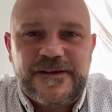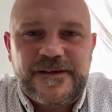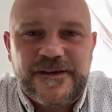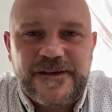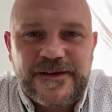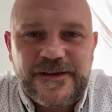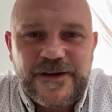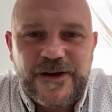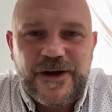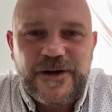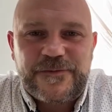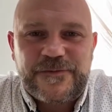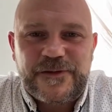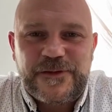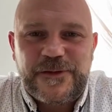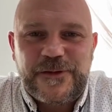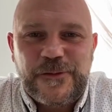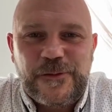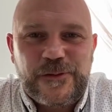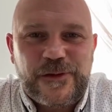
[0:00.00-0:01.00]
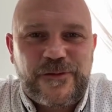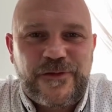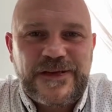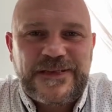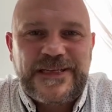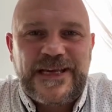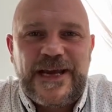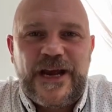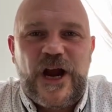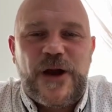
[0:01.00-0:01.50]
Good afternoon, all.
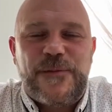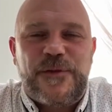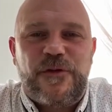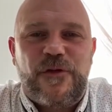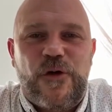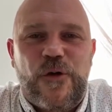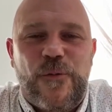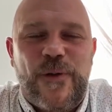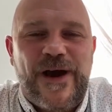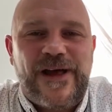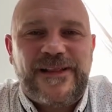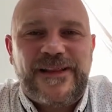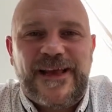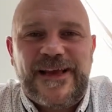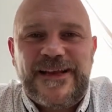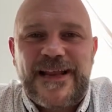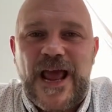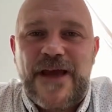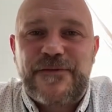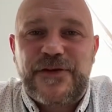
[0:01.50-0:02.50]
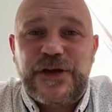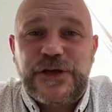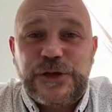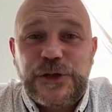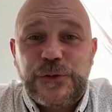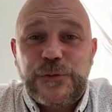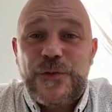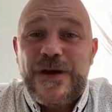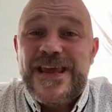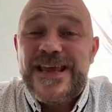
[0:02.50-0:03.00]
Chris here. Hope you're all well and having a
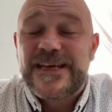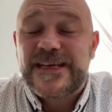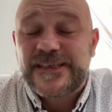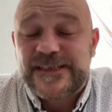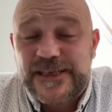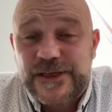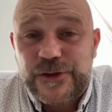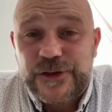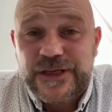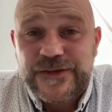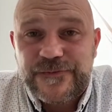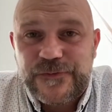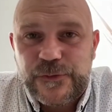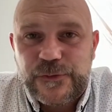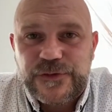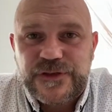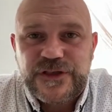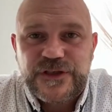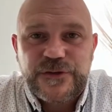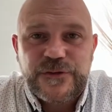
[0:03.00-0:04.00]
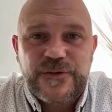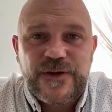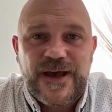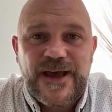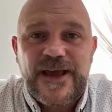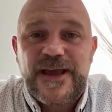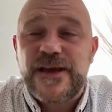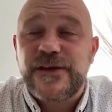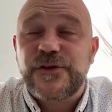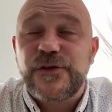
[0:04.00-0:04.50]
good week and looking forward to
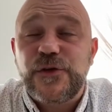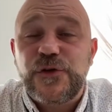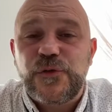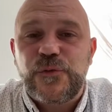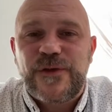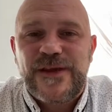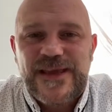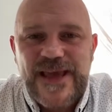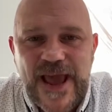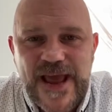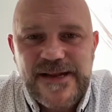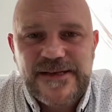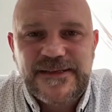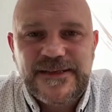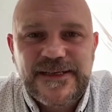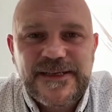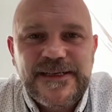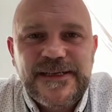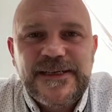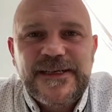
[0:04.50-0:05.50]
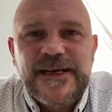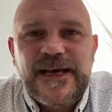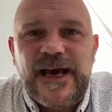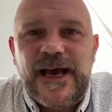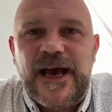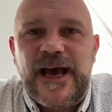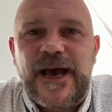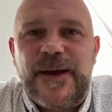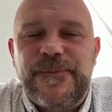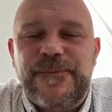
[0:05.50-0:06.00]
a good weekend.
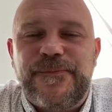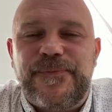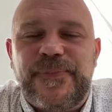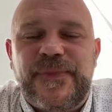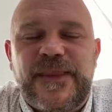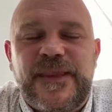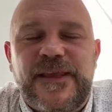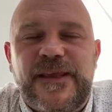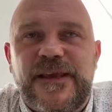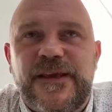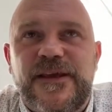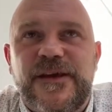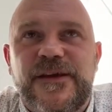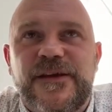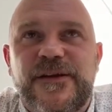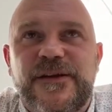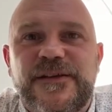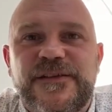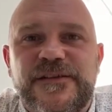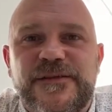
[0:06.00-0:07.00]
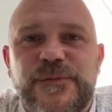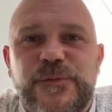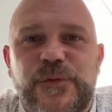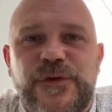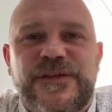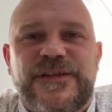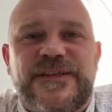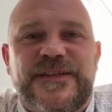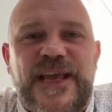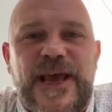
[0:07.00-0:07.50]

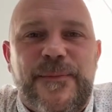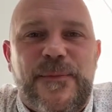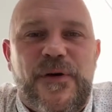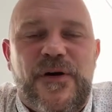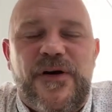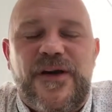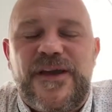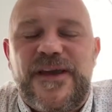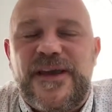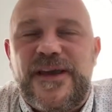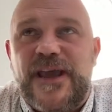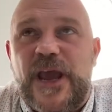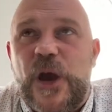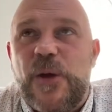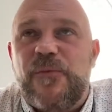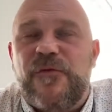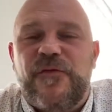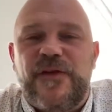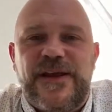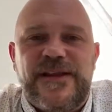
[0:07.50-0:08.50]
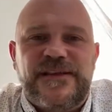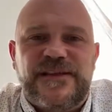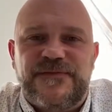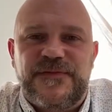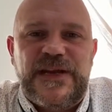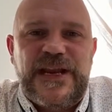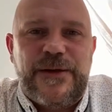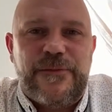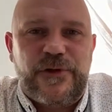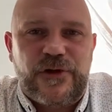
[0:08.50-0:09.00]
Wanted to get my helpful hints
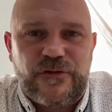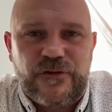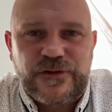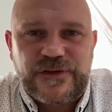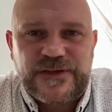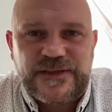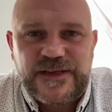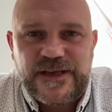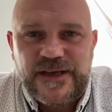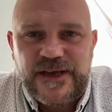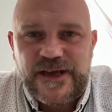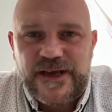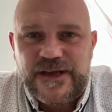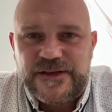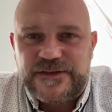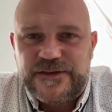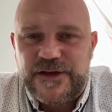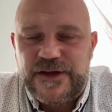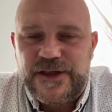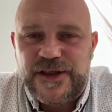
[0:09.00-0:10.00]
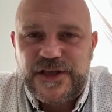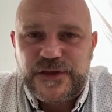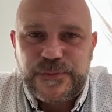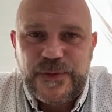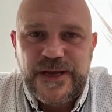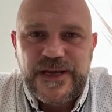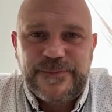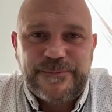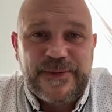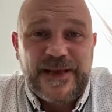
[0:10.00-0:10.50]
video across to you this
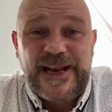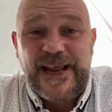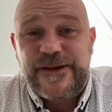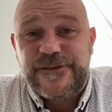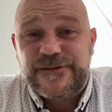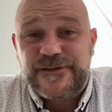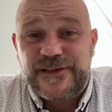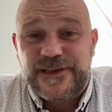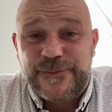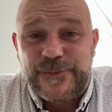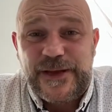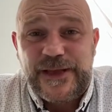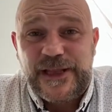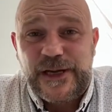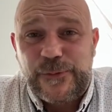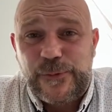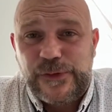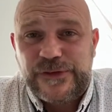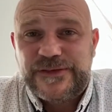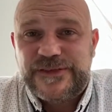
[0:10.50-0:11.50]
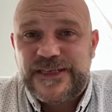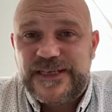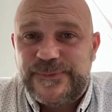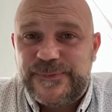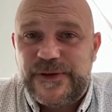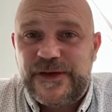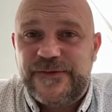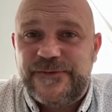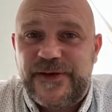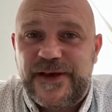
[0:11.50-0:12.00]
week, a bit later in the week than I
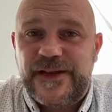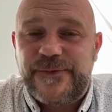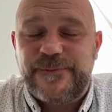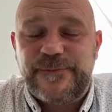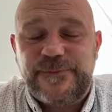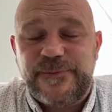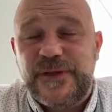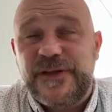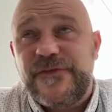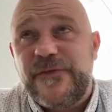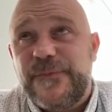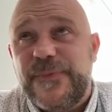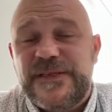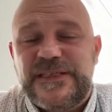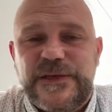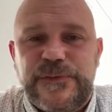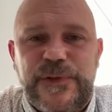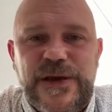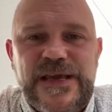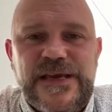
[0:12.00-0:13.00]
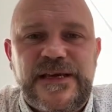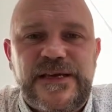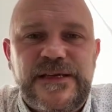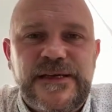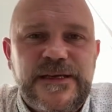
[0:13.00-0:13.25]
wanted, but had a bit of a busy week.